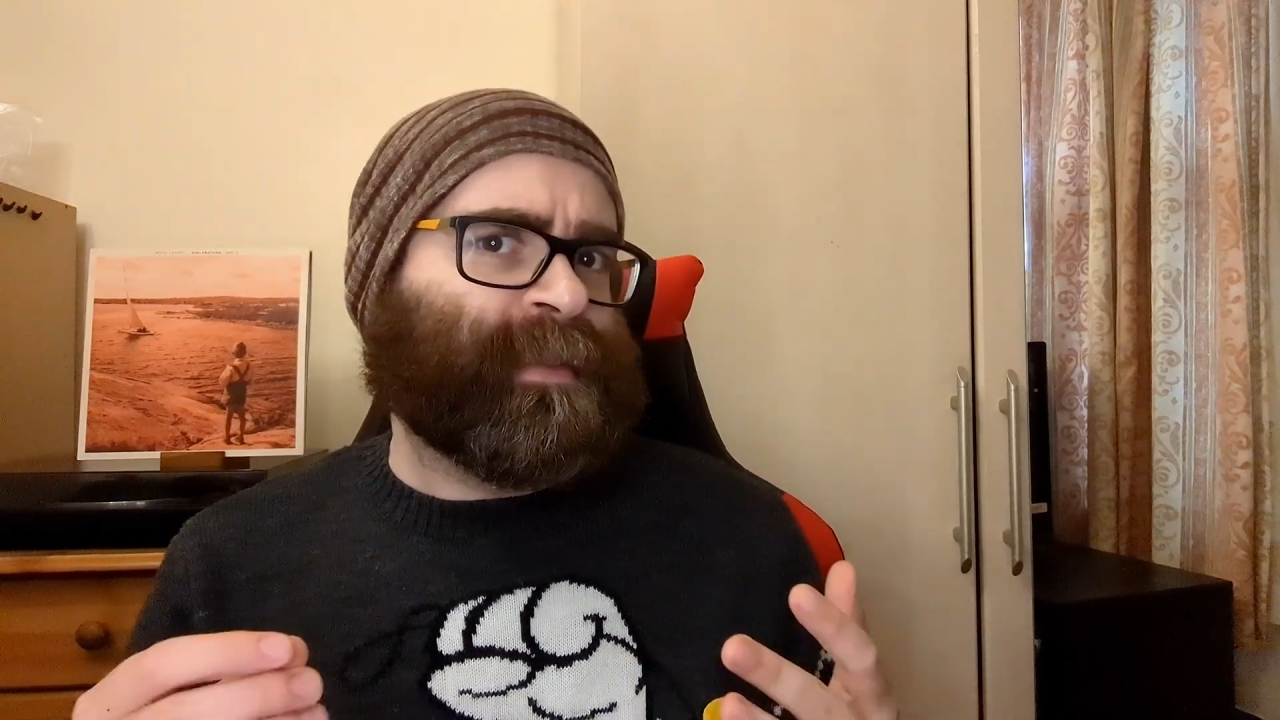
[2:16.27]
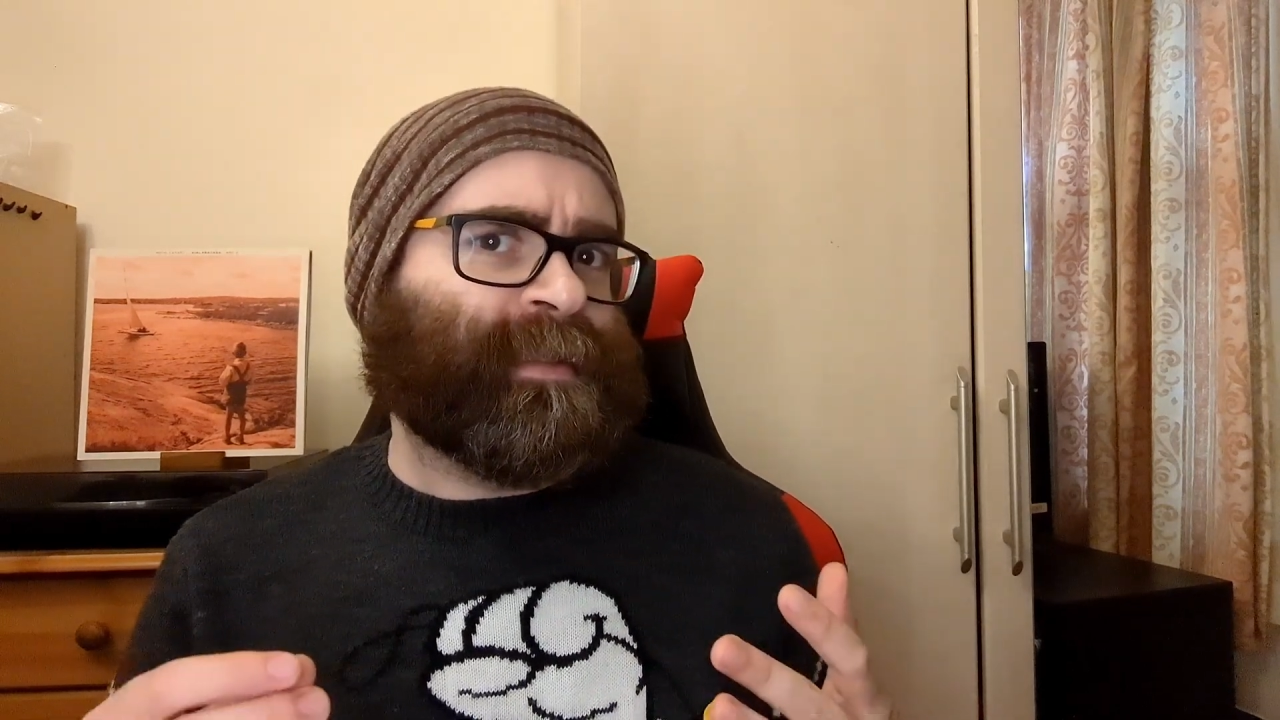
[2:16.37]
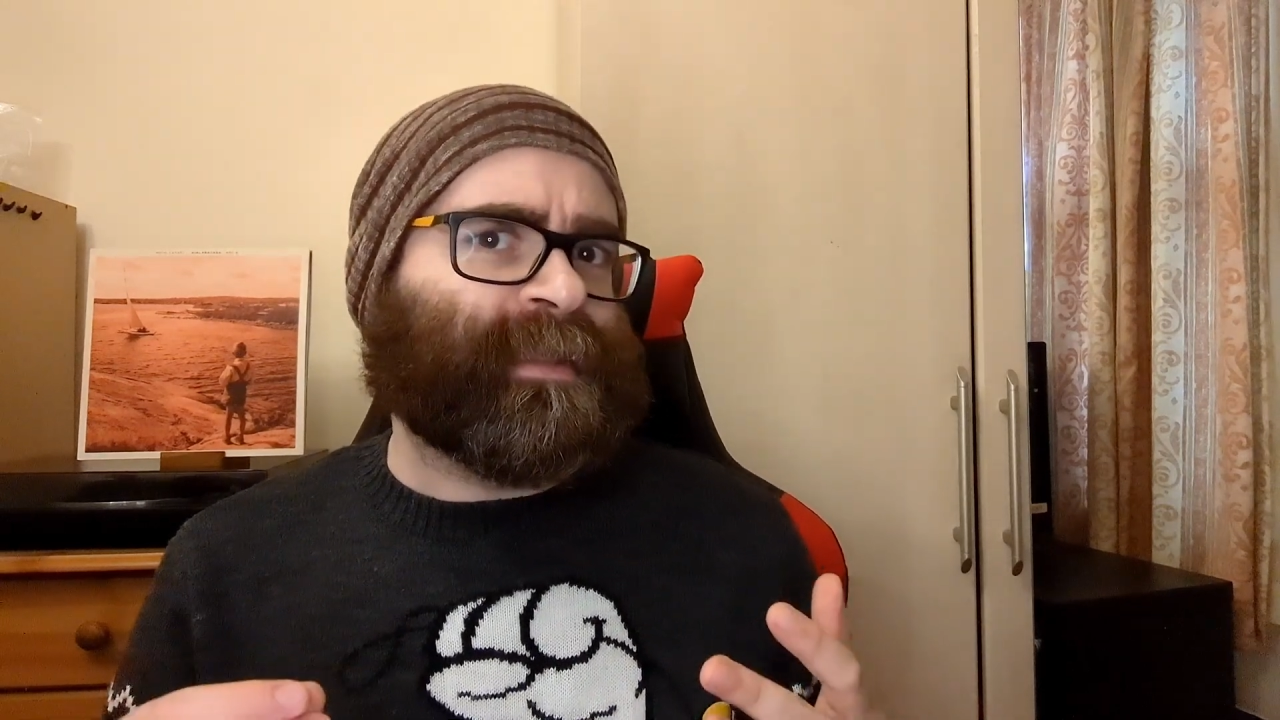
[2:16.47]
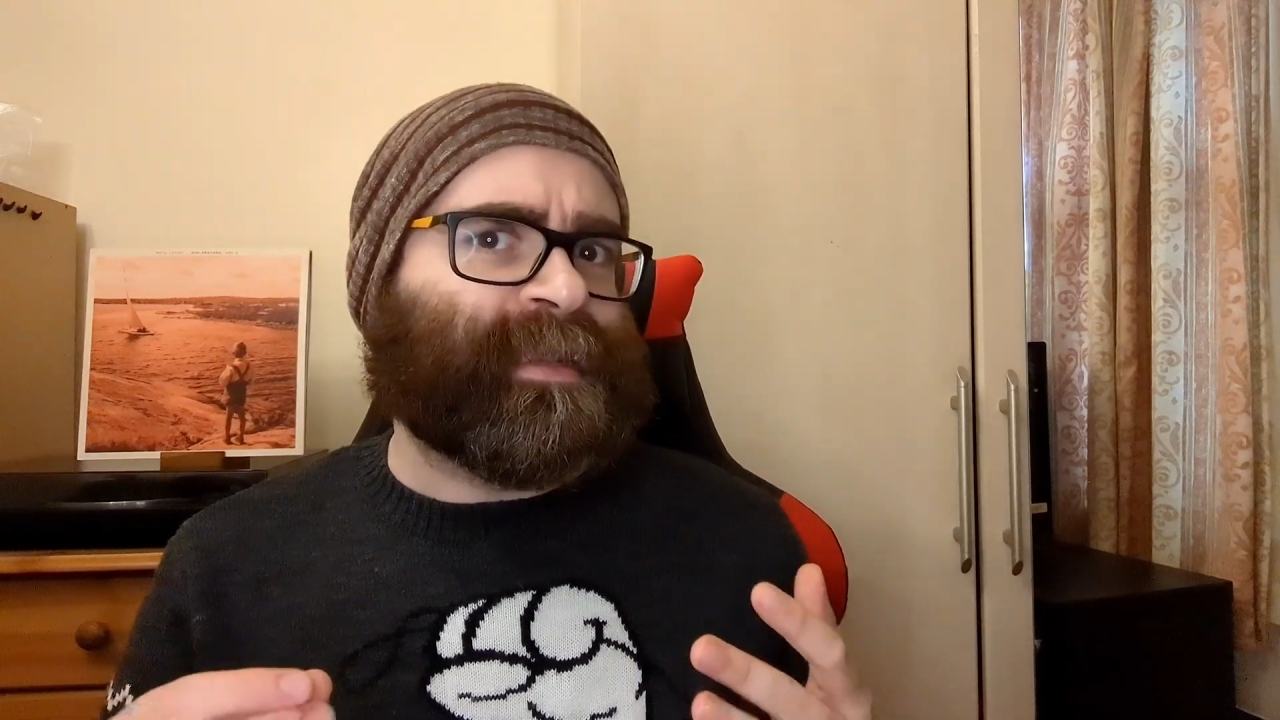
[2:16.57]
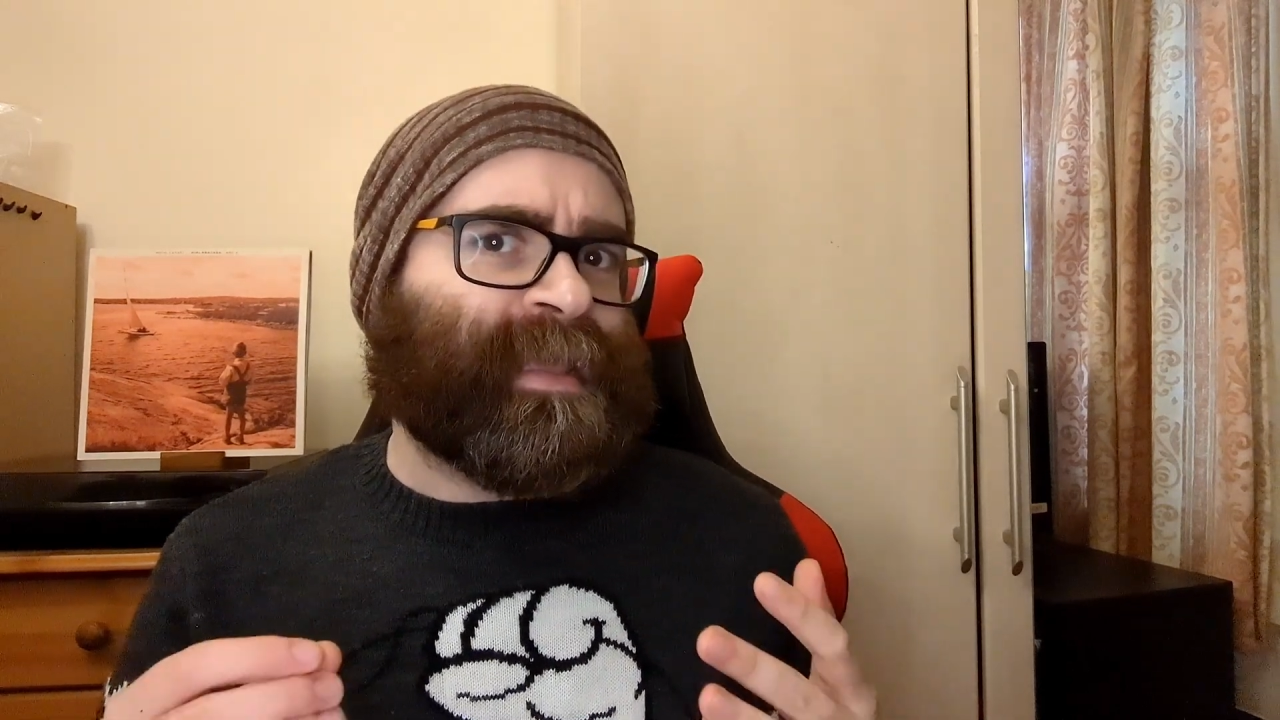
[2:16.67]

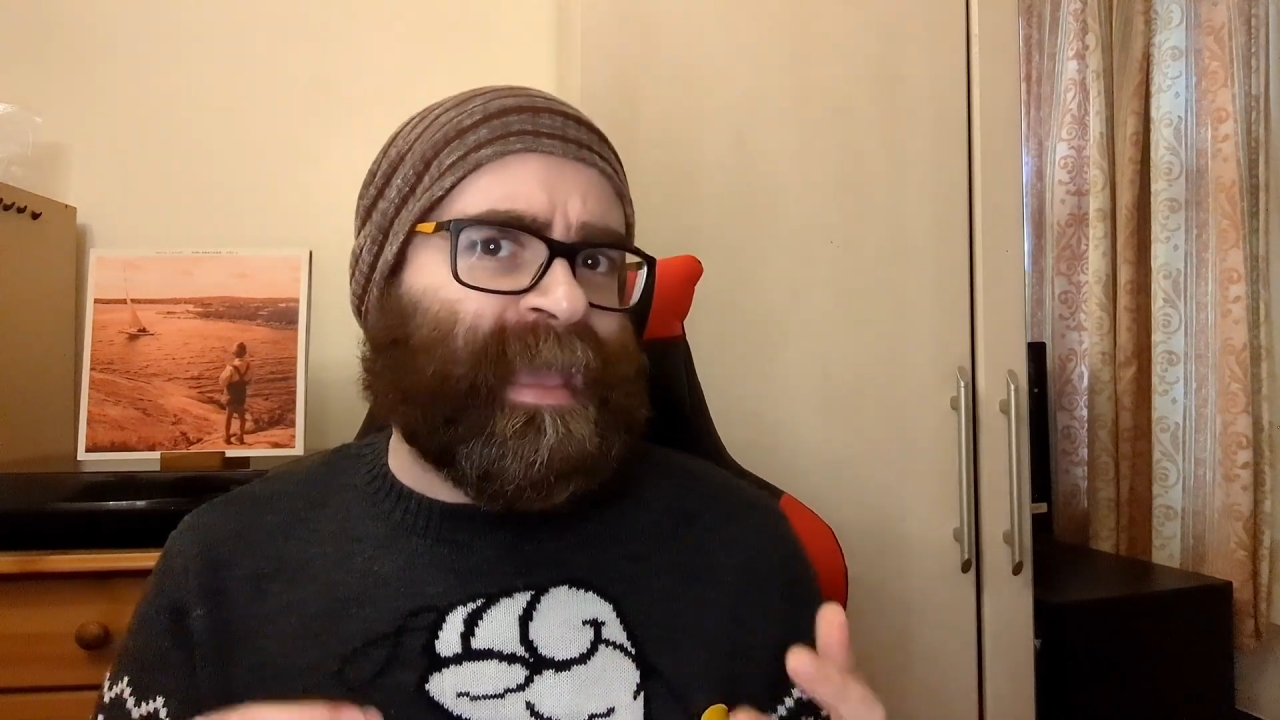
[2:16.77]
leaning